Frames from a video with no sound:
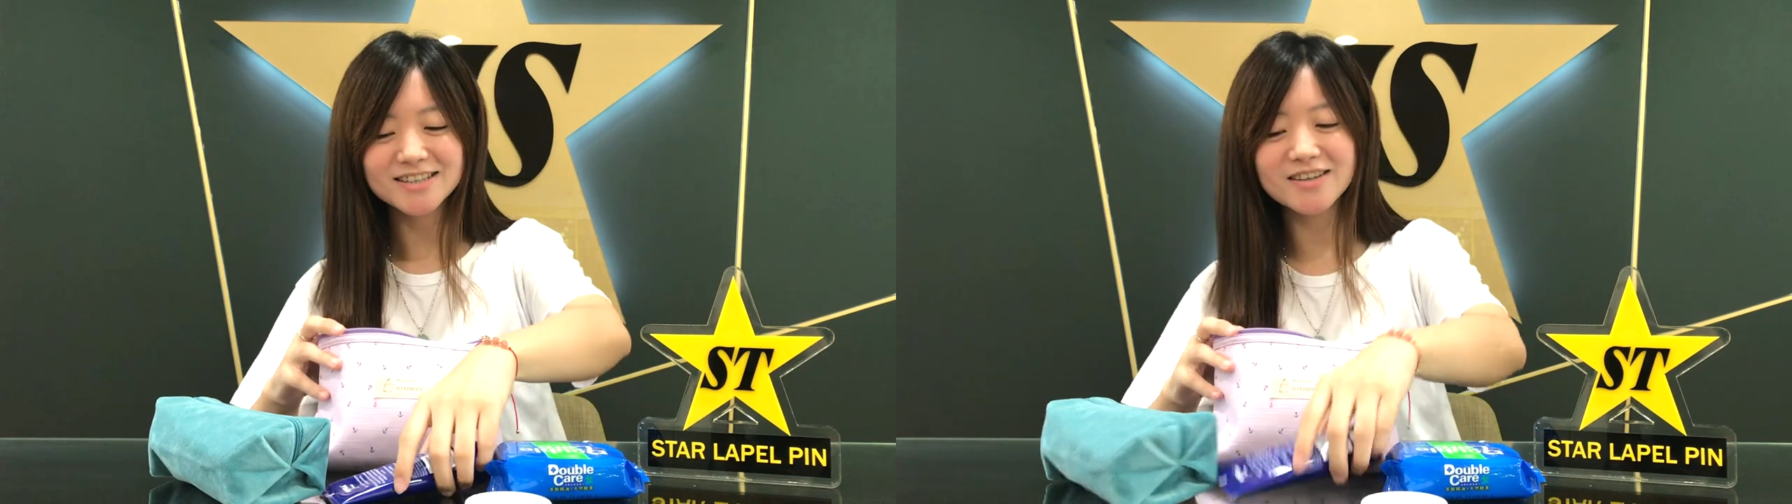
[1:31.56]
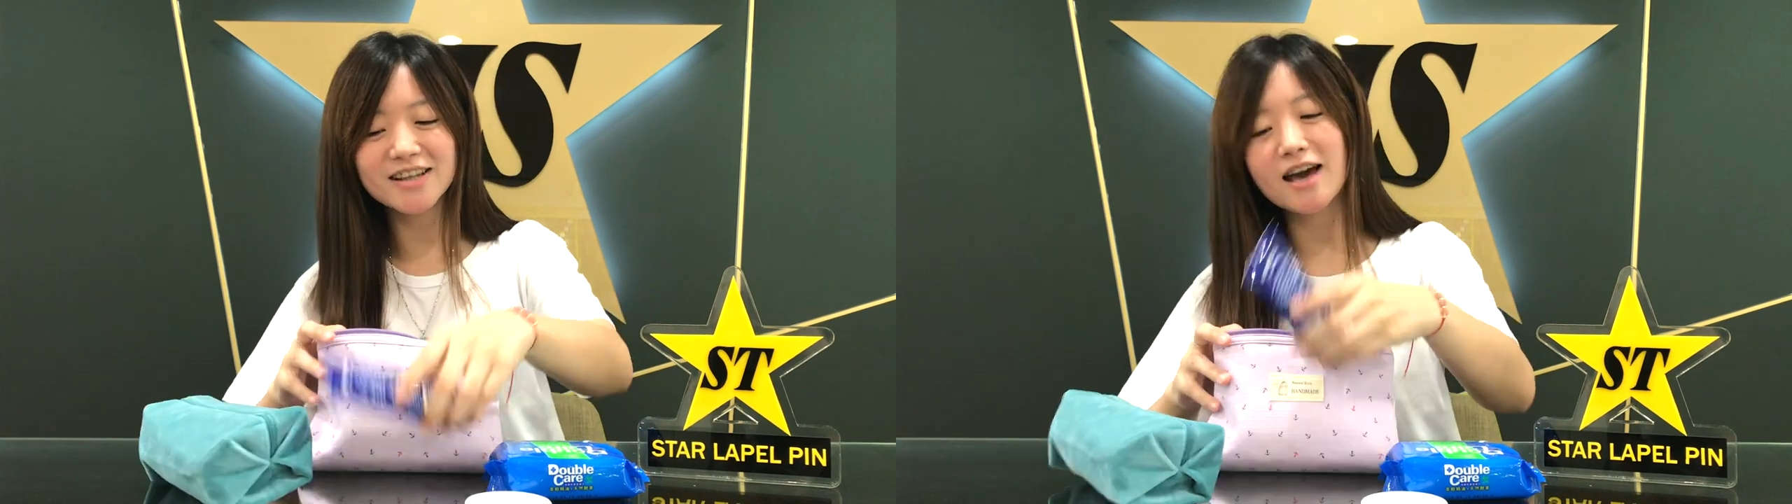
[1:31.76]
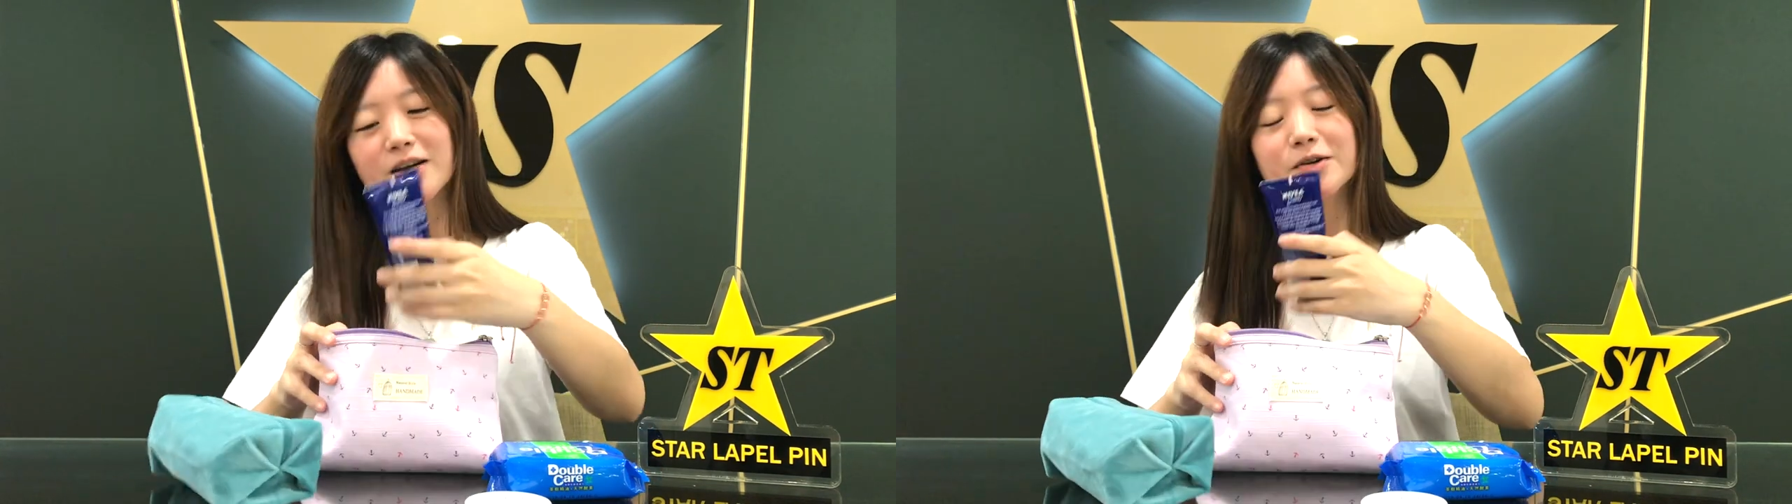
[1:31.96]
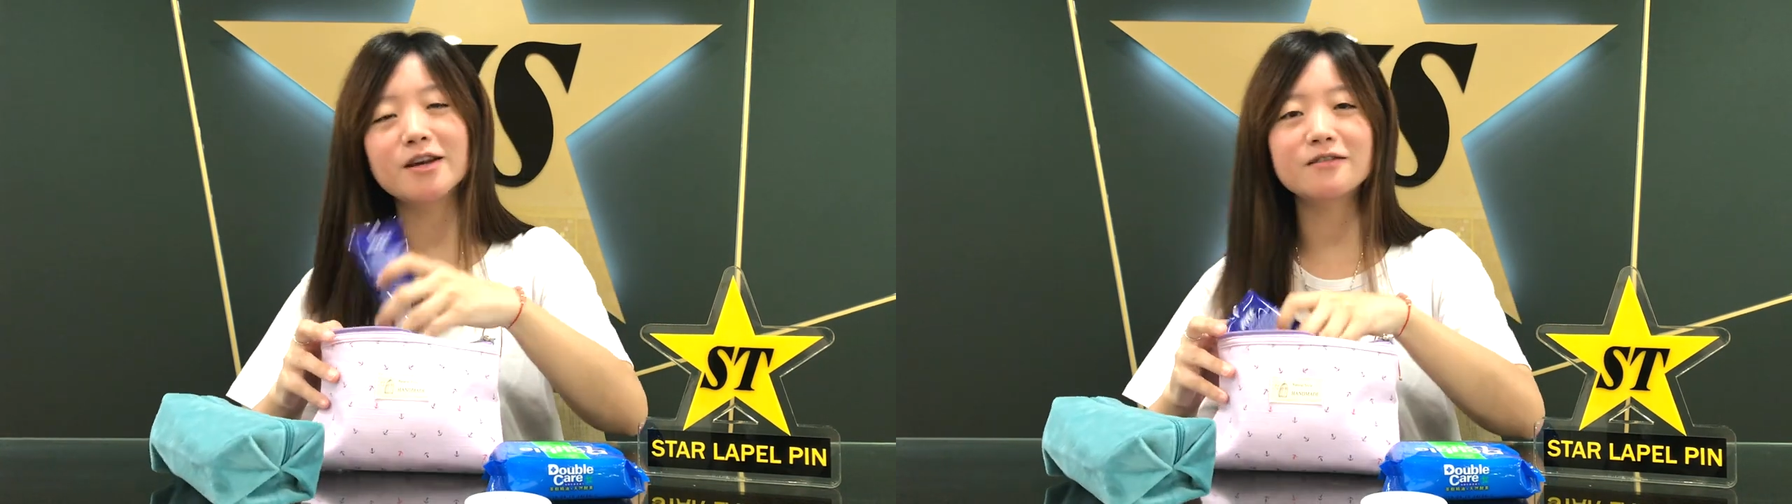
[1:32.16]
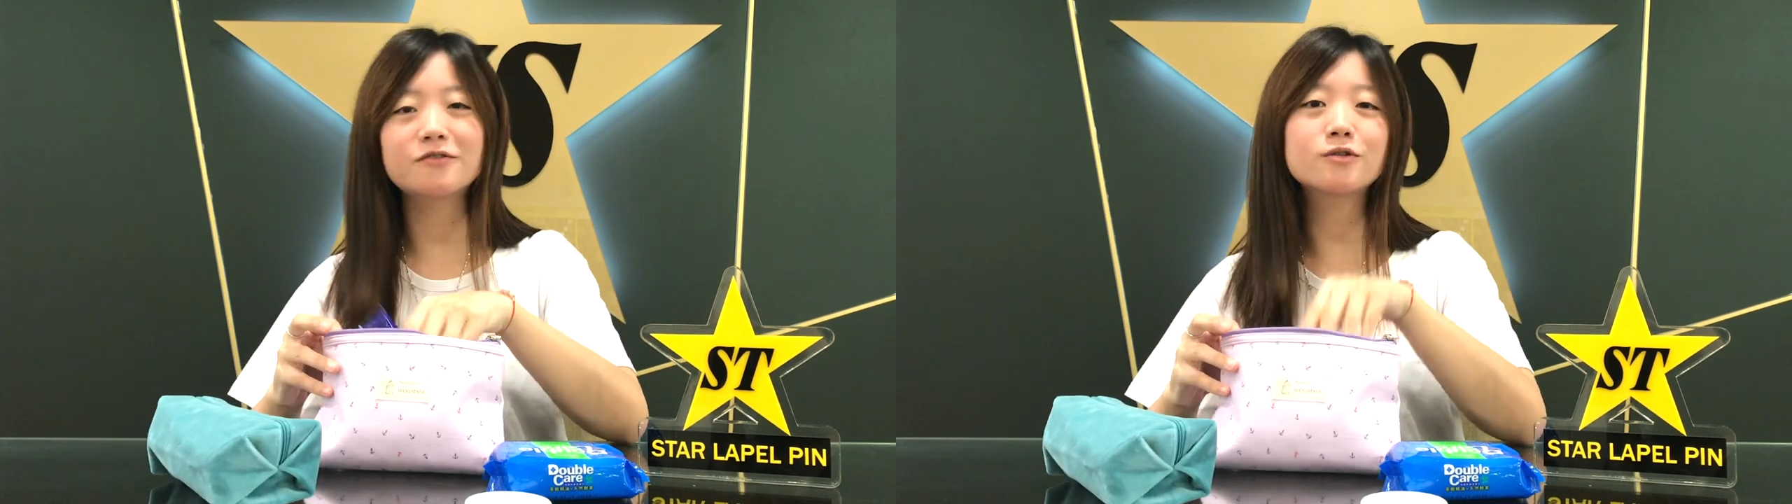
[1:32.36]
So they are
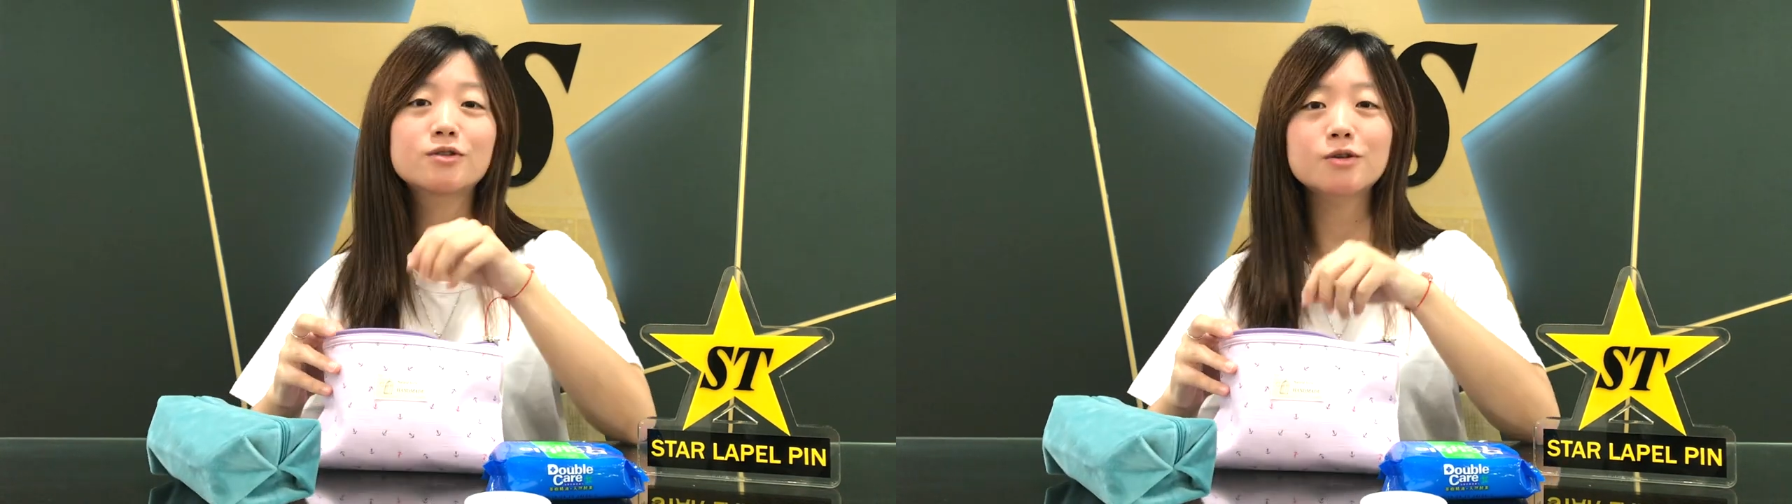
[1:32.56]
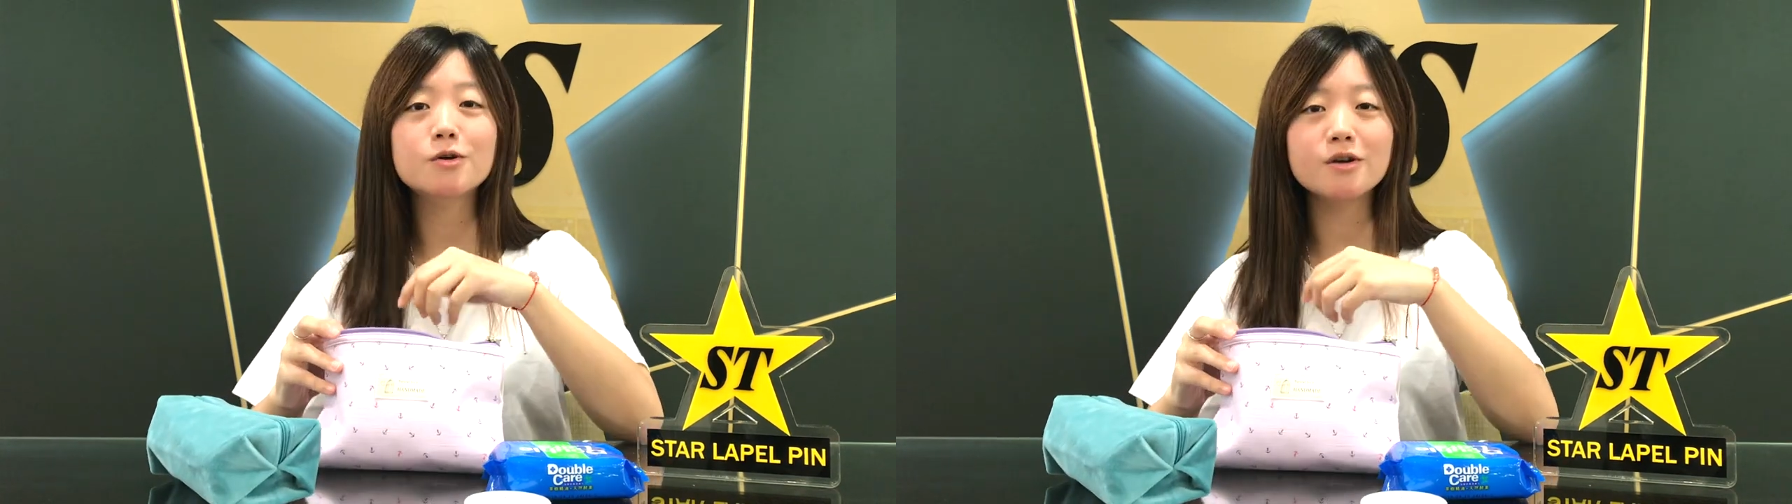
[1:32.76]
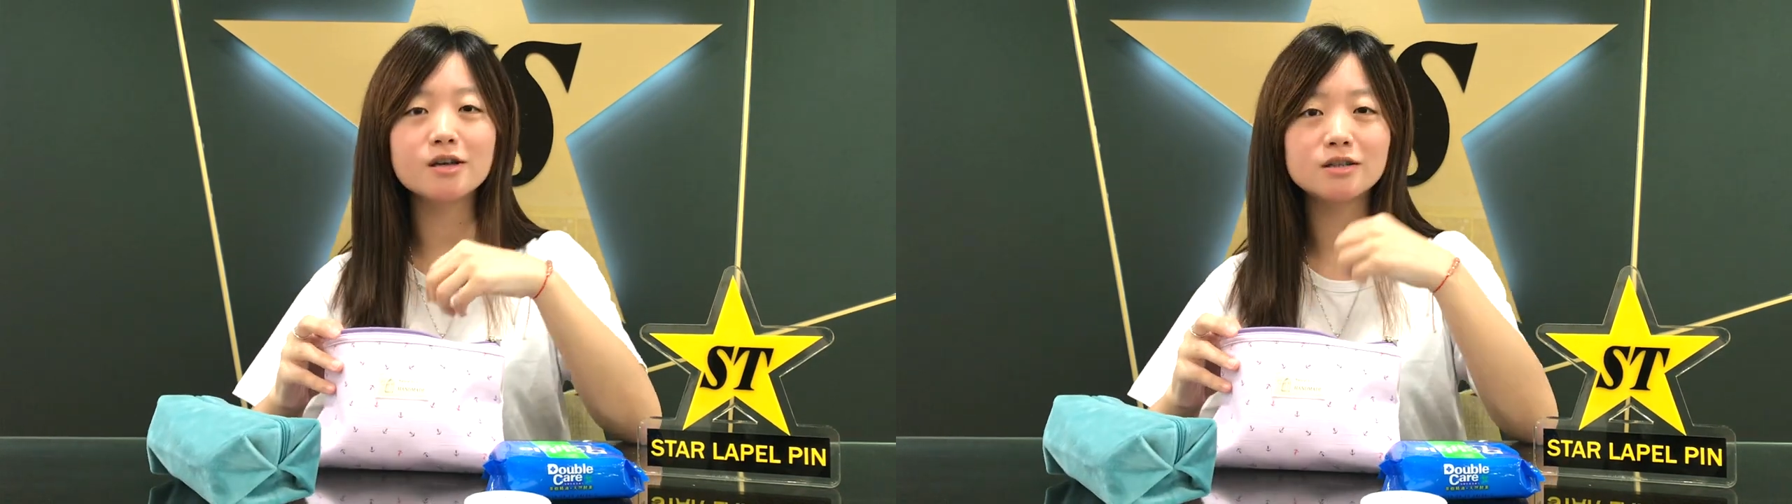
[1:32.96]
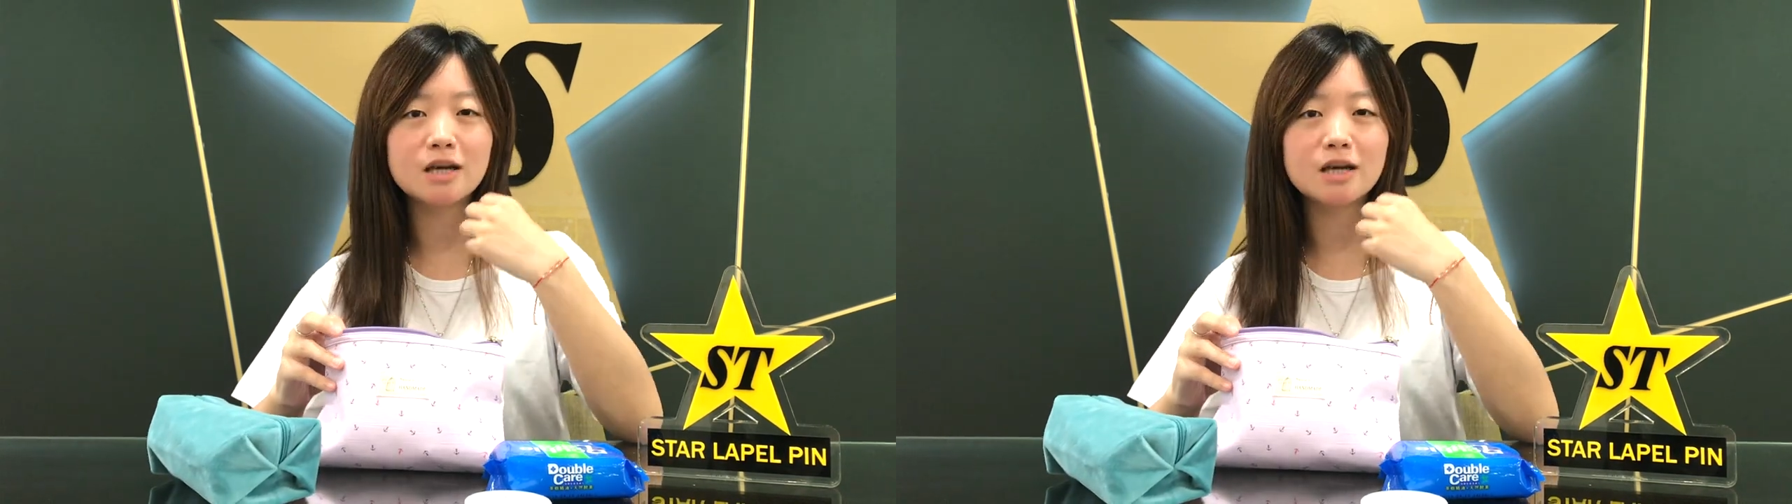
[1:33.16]
great for storing